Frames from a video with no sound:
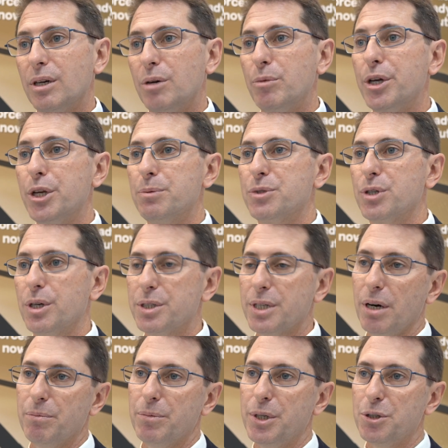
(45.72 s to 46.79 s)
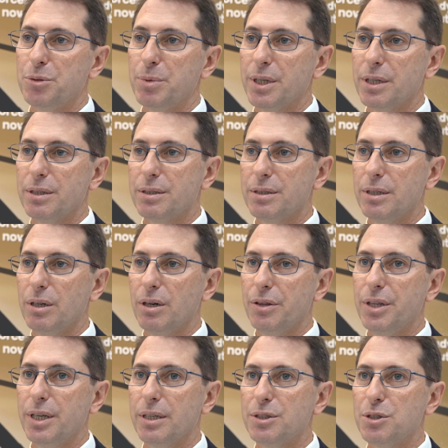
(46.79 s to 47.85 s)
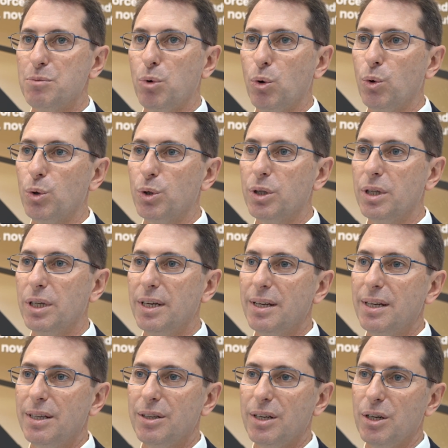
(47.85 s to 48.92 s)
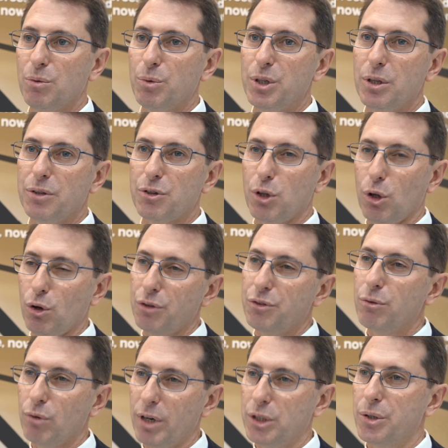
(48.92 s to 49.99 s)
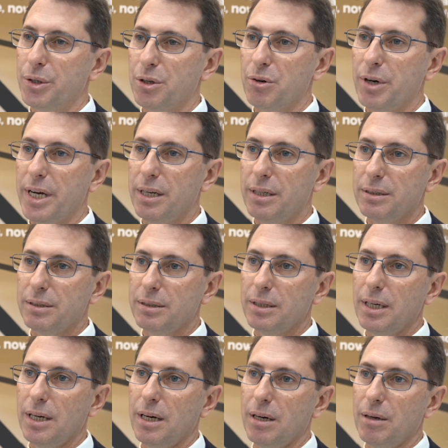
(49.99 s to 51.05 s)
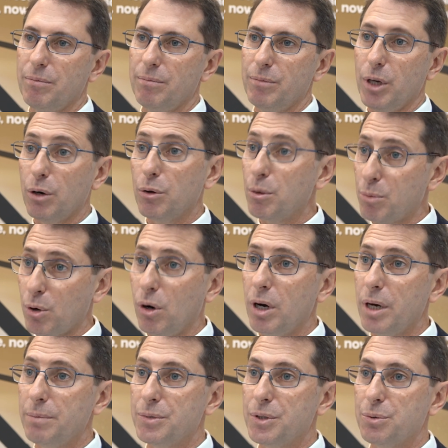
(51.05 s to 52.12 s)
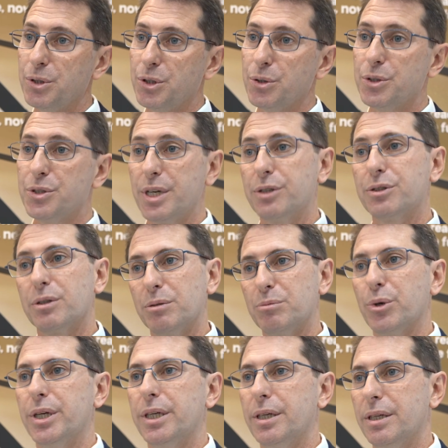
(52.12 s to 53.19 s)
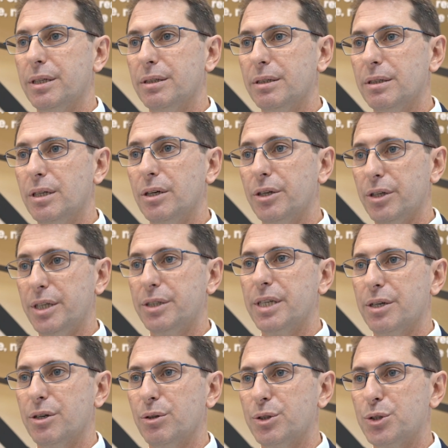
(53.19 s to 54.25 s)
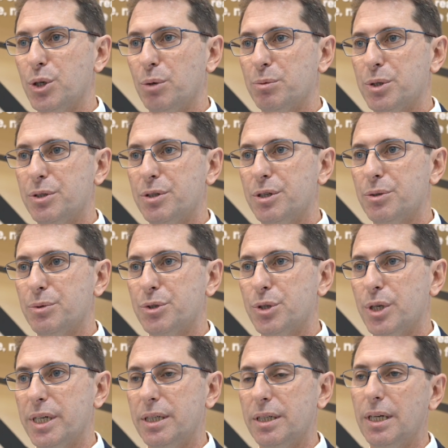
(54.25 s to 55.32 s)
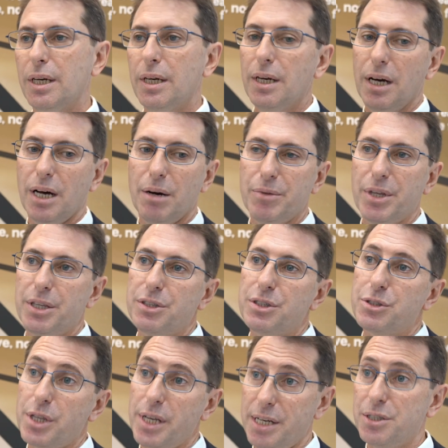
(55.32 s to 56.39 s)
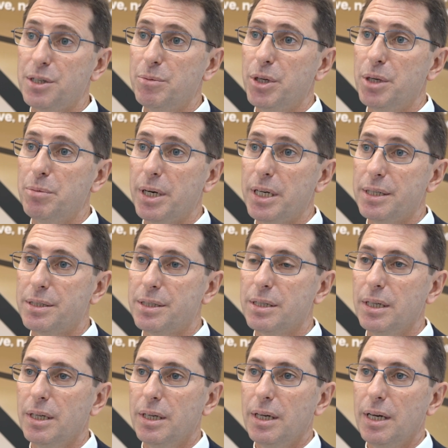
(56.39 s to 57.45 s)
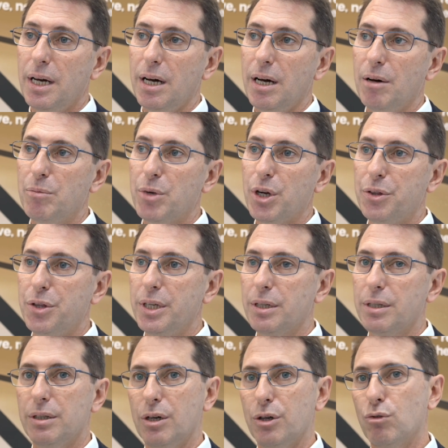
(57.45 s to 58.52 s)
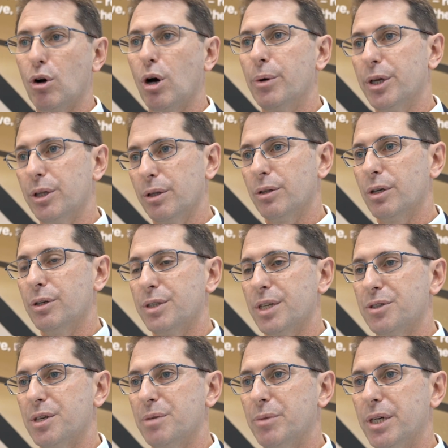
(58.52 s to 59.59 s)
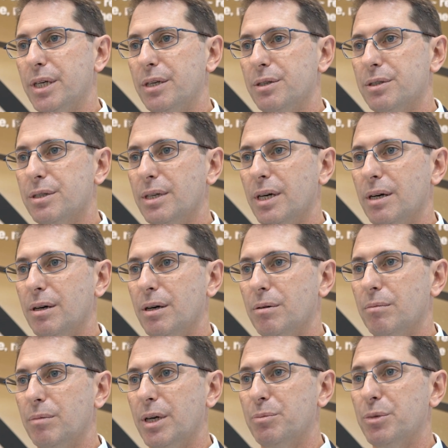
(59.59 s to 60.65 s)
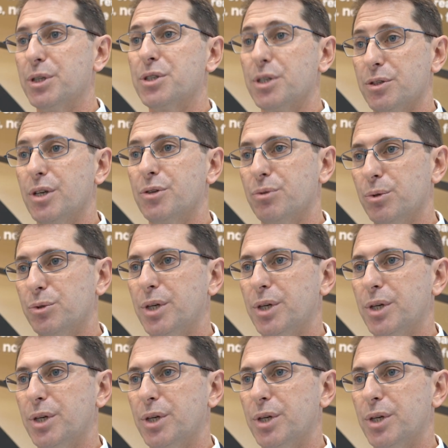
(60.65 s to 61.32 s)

medium-sized companies, because I think it's important. There's a lot of rhetoric around the primes, which are essential in bringing in key technology options into Australia. There's the SME base, but I think growing those SMEs and being successful in